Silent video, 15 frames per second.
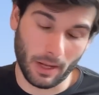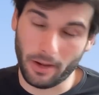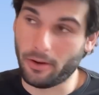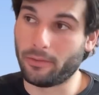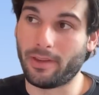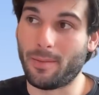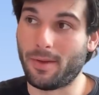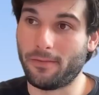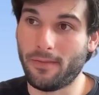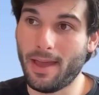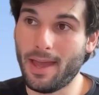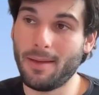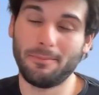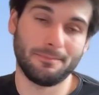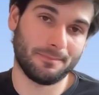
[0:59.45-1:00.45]
there's
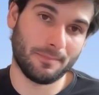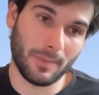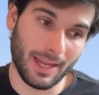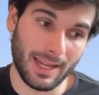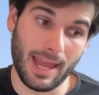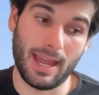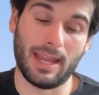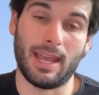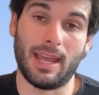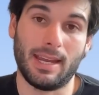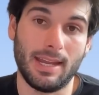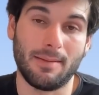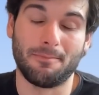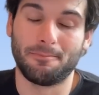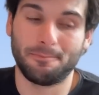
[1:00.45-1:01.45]
MFA, can't get
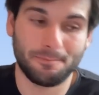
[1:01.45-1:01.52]
in.